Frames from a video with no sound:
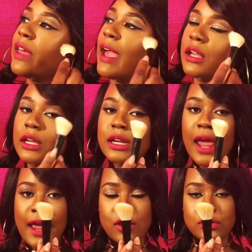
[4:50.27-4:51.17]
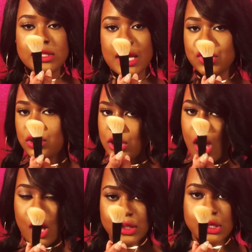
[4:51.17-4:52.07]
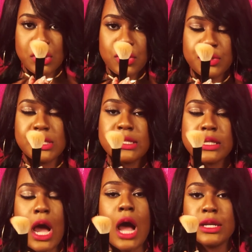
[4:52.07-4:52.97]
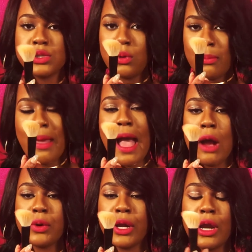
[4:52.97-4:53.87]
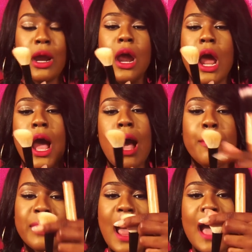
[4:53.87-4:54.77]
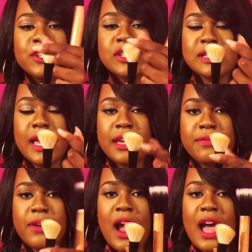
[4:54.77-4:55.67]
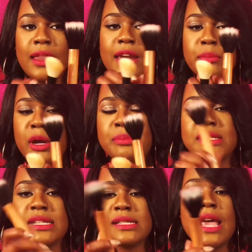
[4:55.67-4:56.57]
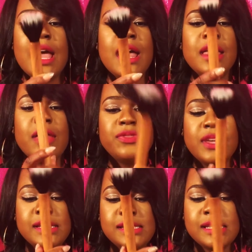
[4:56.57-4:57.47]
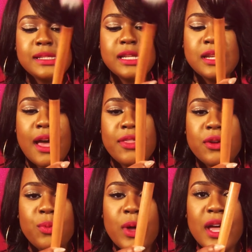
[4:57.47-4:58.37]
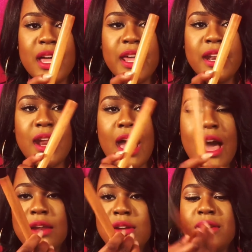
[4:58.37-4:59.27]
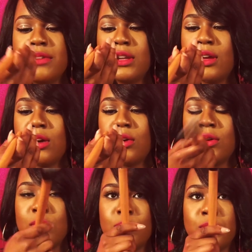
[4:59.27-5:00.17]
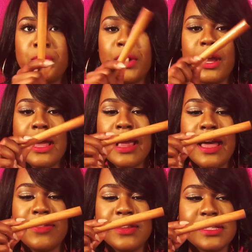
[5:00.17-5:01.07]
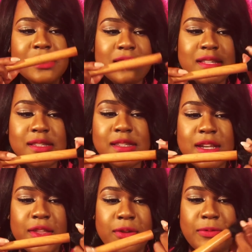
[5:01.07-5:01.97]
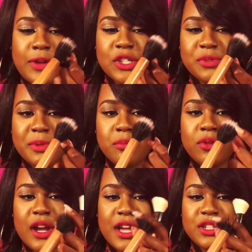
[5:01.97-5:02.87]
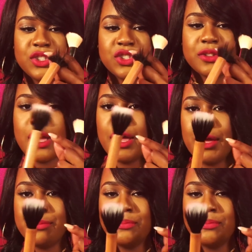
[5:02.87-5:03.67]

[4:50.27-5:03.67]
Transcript: gives you that good angled touch. You can also use it to contour powder, but I just like it for highlighting purposes. This is another one. I don't even know where I got this. This is another freshman brush.